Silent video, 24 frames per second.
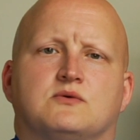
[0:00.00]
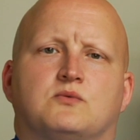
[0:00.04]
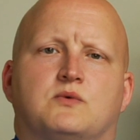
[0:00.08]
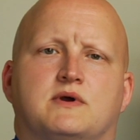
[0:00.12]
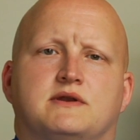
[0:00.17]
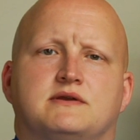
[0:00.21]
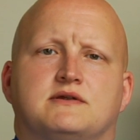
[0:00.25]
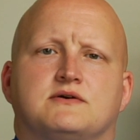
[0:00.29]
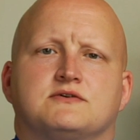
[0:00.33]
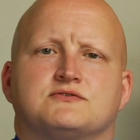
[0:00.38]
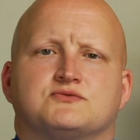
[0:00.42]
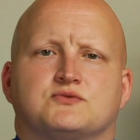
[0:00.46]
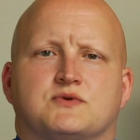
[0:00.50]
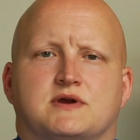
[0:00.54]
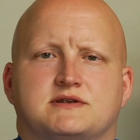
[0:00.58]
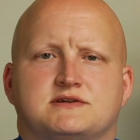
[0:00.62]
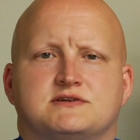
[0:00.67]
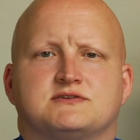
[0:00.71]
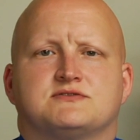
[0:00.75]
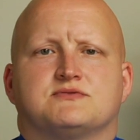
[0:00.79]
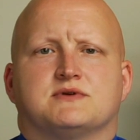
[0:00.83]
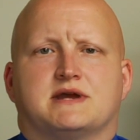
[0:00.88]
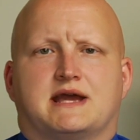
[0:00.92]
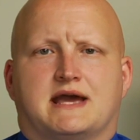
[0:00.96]
the Windows
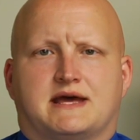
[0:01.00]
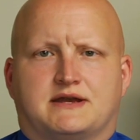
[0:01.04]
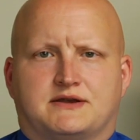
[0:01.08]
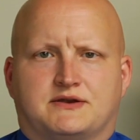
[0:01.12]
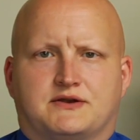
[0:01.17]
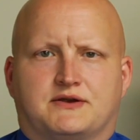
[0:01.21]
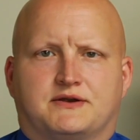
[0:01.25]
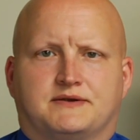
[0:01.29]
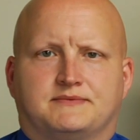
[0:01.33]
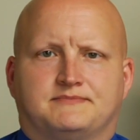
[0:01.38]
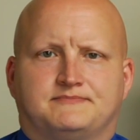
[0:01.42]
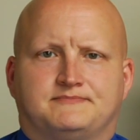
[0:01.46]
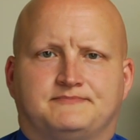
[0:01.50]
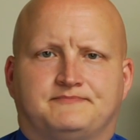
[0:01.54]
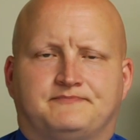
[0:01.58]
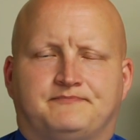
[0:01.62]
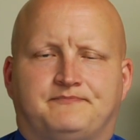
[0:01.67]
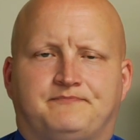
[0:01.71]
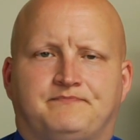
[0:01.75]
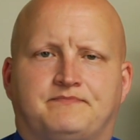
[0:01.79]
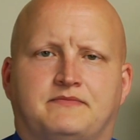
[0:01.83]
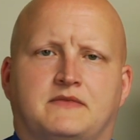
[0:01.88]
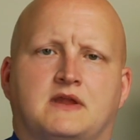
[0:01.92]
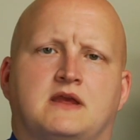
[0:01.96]
Registry Editor.
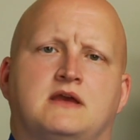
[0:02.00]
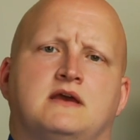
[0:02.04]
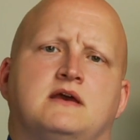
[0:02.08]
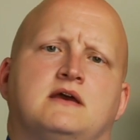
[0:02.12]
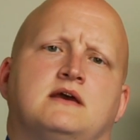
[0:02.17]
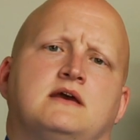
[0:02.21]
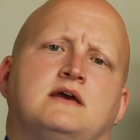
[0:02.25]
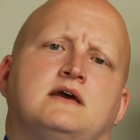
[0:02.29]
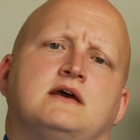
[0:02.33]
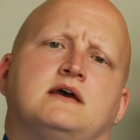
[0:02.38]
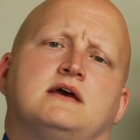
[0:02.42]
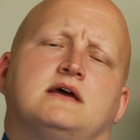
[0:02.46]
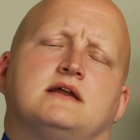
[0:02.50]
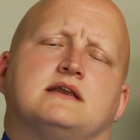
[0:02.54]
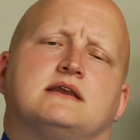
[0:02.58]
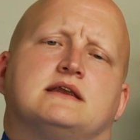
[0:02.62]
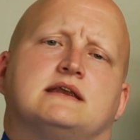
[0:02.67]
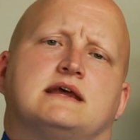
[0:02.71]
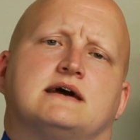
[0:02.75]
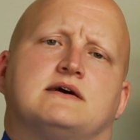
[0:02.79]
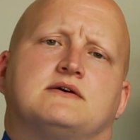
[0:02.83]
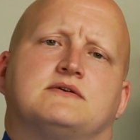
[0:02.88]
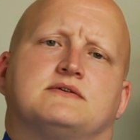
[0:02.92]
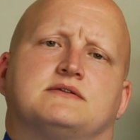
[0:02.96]

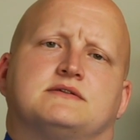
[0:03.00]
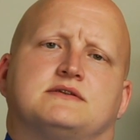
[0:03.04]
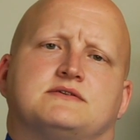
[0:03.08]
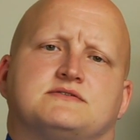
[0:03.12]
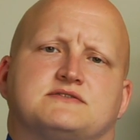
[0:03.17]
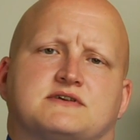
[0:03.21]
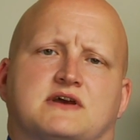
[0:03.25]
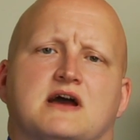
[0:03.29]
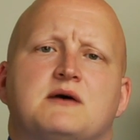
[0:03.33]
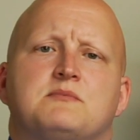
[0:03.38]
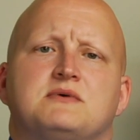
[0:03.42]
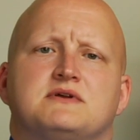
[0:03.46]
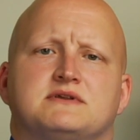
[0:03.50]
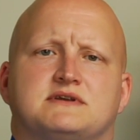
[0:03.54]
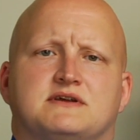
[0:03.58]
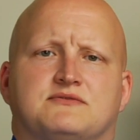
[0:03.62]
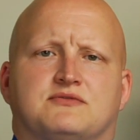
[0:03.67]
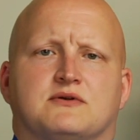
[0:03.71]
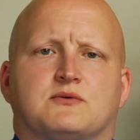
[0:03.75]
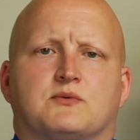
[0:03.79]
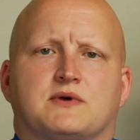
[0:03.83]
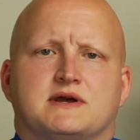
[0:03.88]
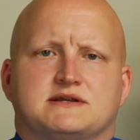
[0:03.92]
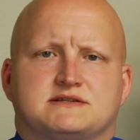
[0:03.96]
Now, there's a couple of
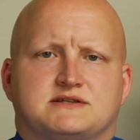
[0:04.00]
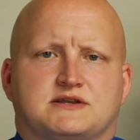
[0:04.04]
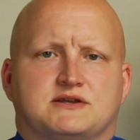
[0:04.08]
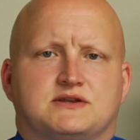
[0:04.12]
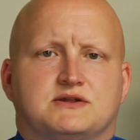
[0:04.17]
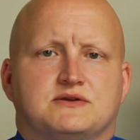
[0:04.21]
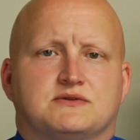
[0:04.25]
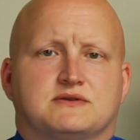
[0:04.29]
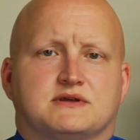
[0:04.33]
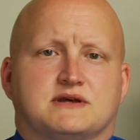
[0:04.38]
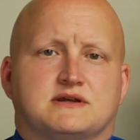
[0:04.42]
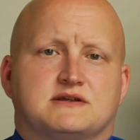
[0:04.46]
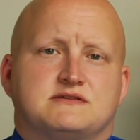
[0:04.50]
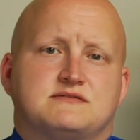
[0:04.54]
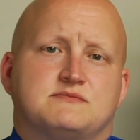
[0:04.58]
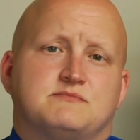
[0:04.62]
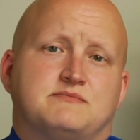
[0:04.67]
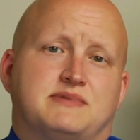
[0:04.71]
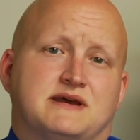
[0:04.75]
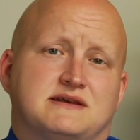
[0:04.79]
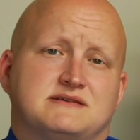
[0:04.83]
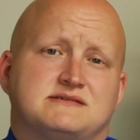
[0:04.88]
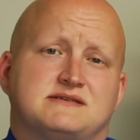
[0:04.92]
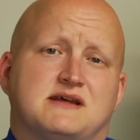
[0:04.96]
different ways to do this
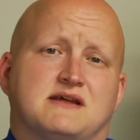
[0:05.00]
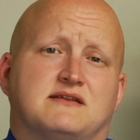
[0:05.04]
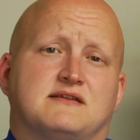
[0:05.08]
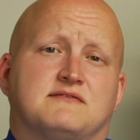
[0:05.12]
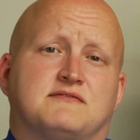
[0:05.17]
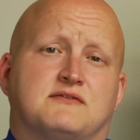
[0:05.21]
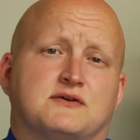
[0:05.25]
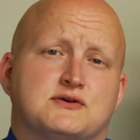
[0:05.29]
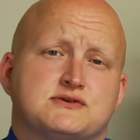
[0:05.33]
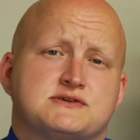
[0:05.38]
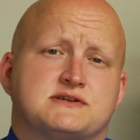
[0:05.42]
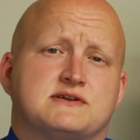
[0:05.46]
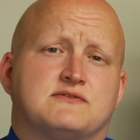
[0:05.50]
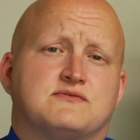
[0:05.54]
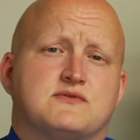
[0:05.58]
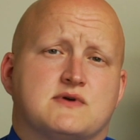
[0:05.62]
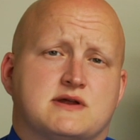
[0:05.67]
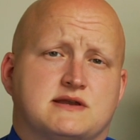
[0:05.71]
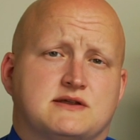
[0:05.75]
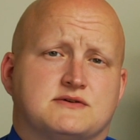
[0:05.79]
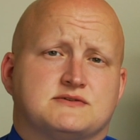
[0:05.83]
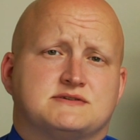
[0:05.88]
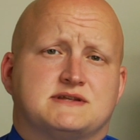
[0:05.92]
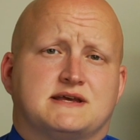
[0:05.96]
based on the version of
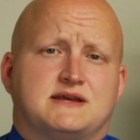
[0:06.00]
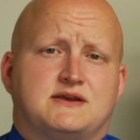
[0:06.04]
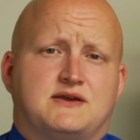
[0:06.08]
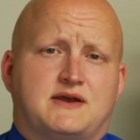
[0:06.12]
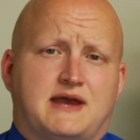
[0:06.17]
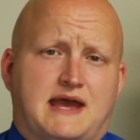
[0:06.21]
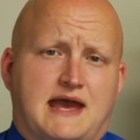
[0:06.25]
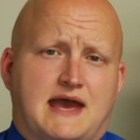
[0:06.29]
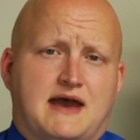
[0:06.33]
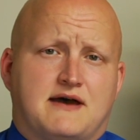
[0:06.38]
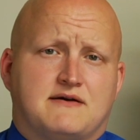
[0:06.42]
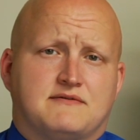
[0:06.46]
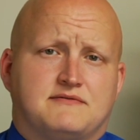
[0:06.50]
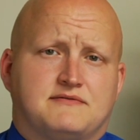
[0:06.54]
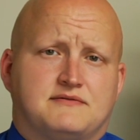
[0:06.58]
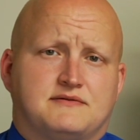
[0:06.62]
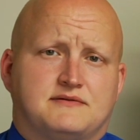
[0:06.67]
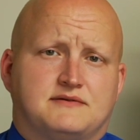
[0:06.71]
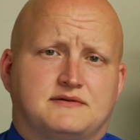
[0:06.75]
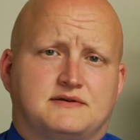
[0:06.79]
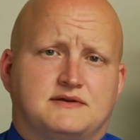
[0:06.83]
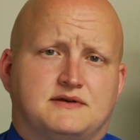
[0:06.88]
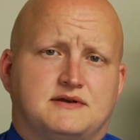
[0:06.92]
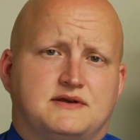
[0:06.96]
Windows that you have.
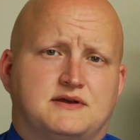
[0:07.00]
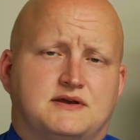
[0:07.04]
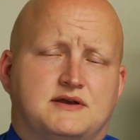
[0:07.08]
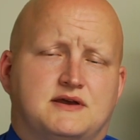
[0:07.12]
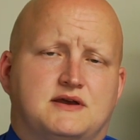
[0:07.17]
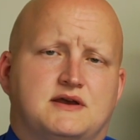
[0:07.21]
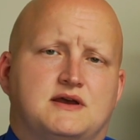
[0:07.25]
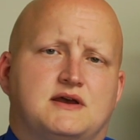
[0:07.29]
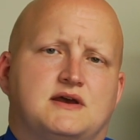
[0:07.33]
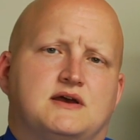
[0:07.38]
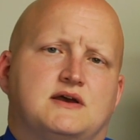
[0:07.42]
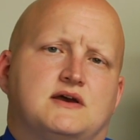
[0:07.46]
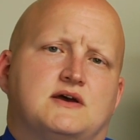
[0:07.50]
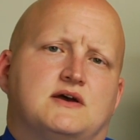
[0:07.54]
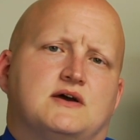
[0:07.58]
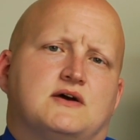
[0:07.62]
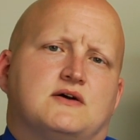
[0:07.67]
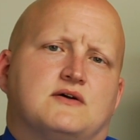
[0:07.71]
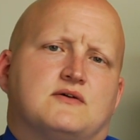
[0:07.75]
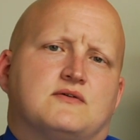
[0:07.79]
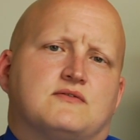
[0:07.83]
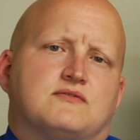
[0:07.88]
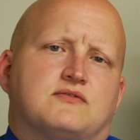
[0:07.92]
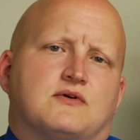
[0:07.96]

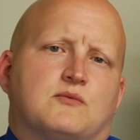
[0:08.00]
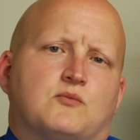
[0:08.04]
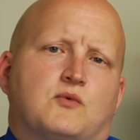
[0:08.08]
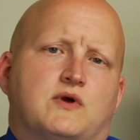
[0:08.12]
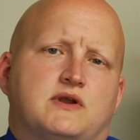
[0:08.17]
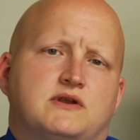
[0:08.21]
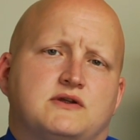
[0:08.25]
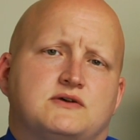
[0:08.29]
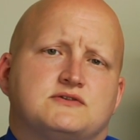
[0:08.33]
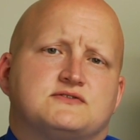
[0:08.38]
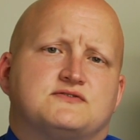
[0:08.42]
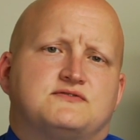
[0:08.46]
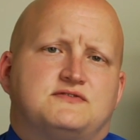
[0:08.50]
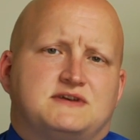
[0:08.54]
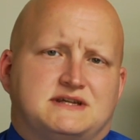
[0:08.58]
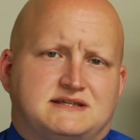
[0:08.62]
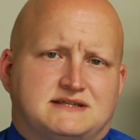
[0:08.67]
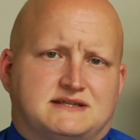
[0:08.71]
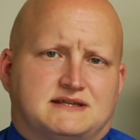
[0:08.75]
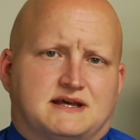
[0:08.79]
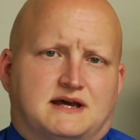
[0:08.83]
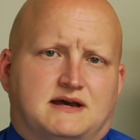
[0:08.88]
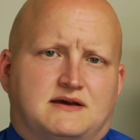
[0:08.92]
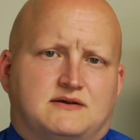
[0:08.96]
From Windows
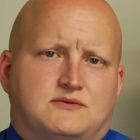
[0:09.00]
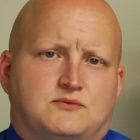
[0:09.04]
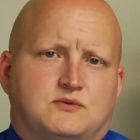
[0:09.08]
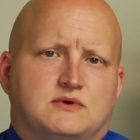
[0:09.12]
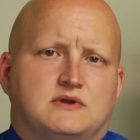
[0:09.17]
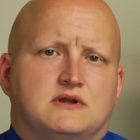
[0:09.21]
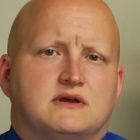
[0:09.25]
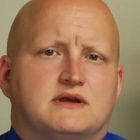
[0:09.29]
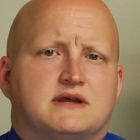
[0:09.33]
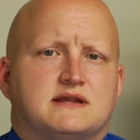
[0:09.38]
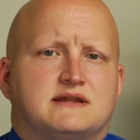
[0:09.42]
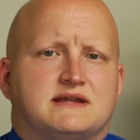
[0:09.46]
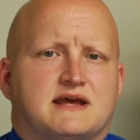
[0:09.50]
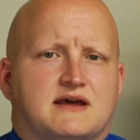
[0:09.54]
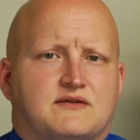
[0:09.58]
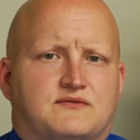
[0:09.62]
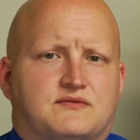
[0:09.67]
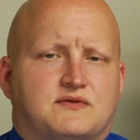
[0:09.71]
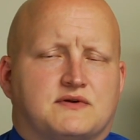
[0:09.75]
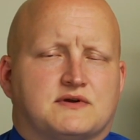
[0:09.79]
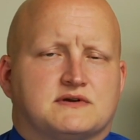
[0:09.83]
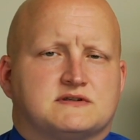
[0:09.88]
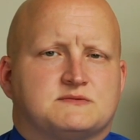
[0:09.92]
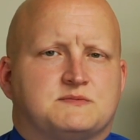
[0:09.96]
Vista, we'll look at that
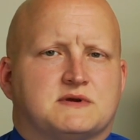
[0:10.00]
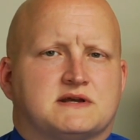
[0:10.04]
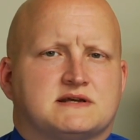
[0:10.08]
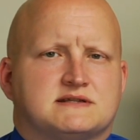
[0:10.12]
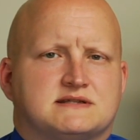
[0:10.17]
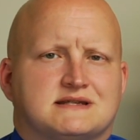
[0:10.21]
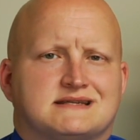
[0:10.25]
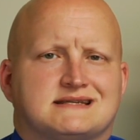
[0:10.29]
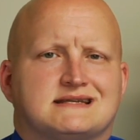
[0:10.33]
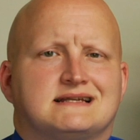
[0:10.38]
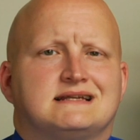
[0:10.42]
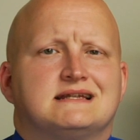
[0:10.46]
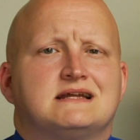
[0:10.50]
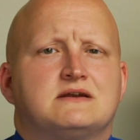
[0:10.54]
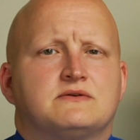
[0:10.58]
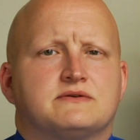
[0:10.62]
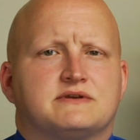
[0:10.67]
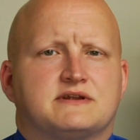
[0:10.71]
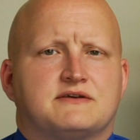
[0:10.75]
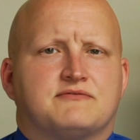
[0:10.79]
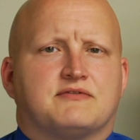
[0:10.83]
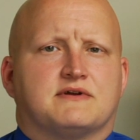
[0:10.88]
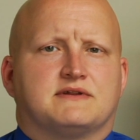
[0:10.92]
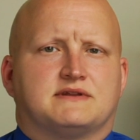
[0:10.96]
first because it's a little
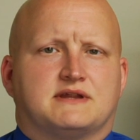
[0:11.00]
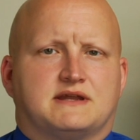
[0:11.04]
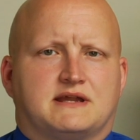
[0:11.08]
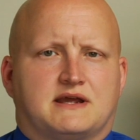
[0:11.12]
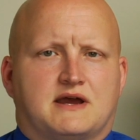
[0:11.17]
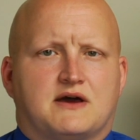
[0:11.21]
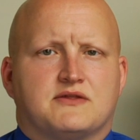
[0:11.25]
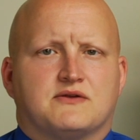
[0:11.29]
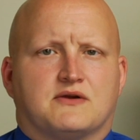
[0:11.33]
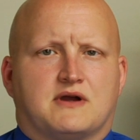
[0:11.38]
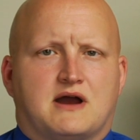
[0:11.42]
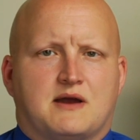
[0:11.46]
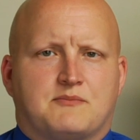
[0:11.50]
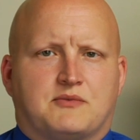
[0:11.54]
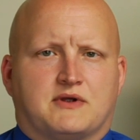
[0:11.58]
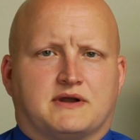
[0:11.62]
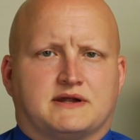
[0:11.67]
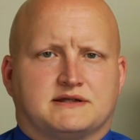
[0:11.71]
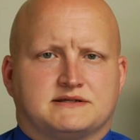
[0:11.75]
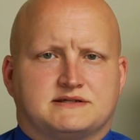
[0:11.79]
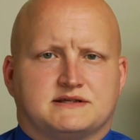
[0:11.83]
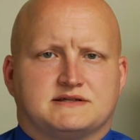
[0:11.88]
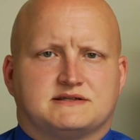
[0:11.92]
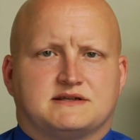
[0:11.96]
different than the other
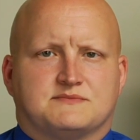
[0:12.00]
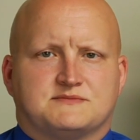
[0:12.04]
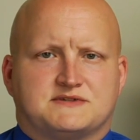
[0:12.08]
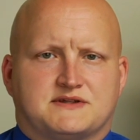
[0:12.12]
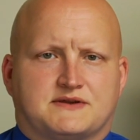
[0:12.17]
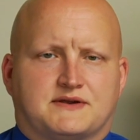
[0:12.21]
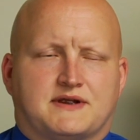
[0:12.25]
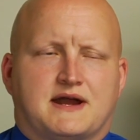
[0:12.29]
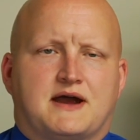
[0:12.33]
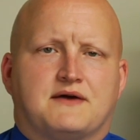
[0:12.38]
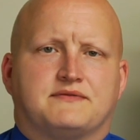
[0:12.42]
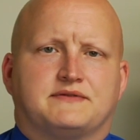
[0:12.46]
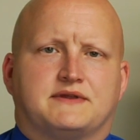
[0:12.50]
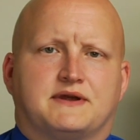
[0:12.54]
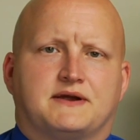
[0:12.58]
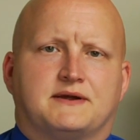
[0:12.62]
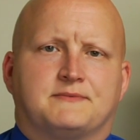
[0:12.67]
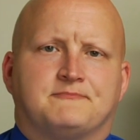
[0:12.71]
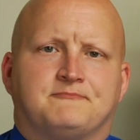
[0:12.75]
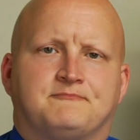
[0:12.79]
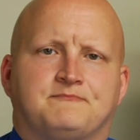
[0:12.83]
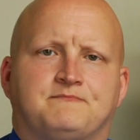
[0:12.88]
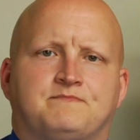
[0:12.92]
operating systems that are out there.